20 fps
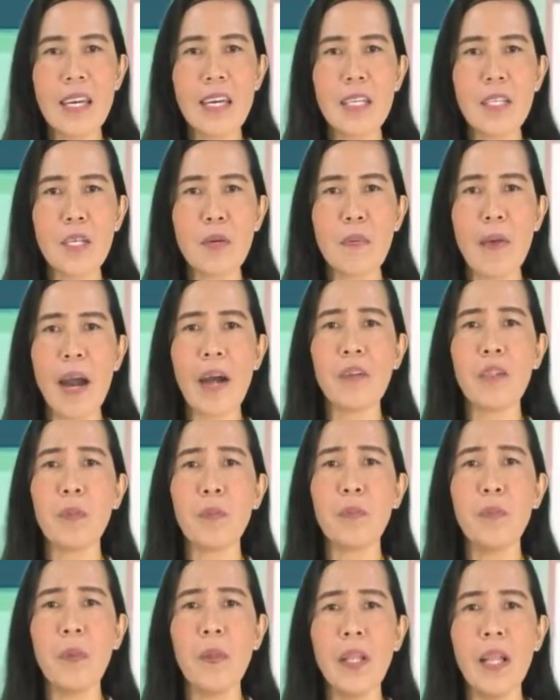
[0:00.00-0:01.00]
is about
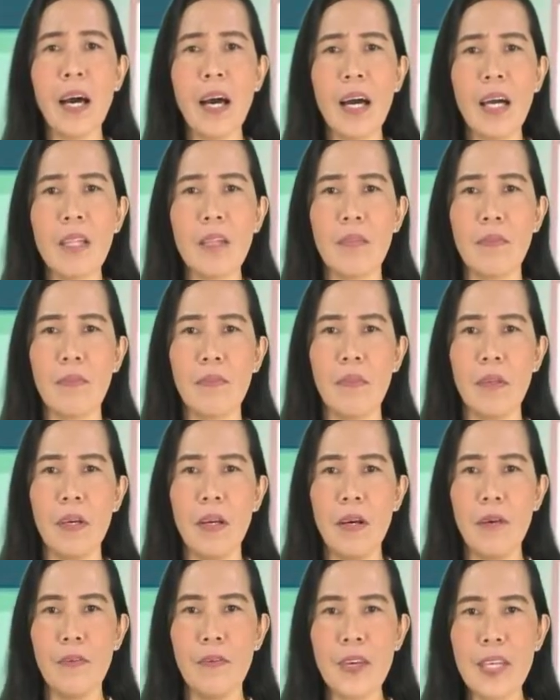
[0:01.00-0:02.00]
planned
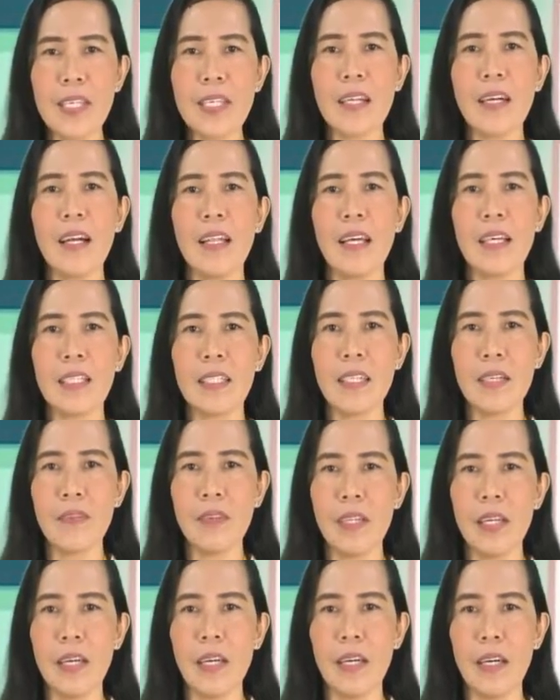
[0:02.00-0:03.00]
physical
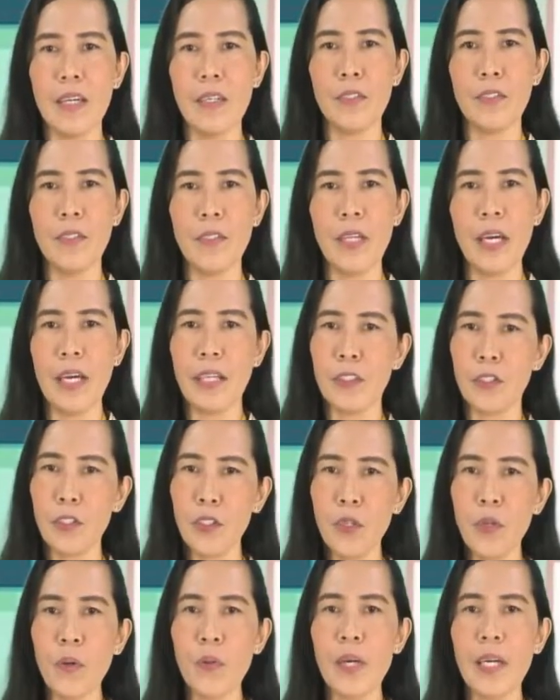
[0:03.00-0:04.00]
activity and
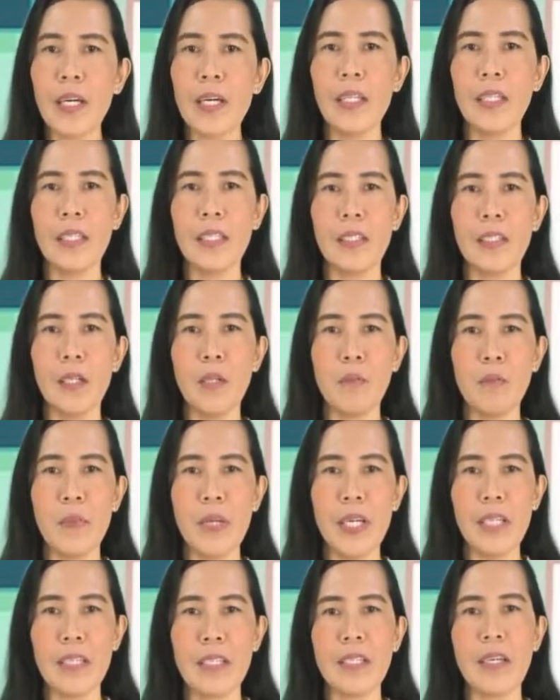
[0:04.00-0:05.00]
doing a little
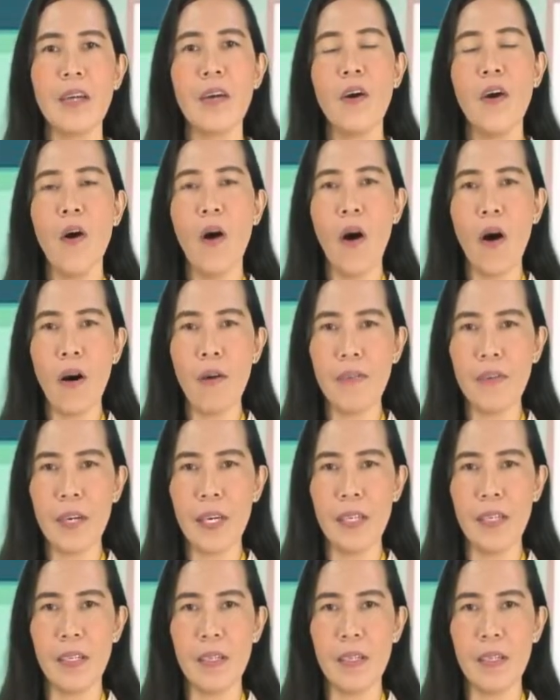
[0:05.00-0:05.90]
bit of it.